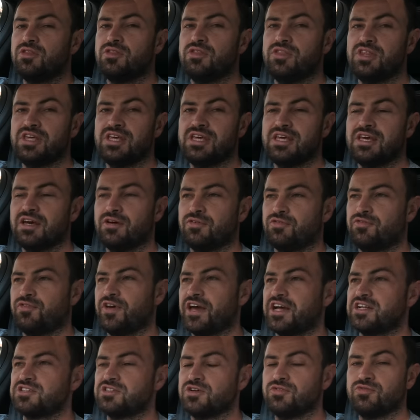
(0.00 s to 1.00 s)
the
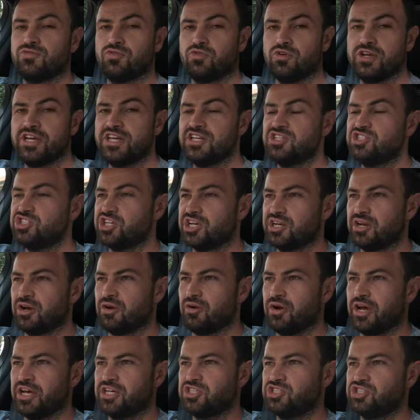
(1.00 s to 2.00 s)
effect of
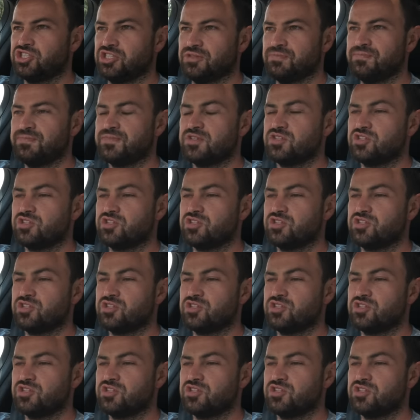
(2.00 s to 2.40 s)
regeneration.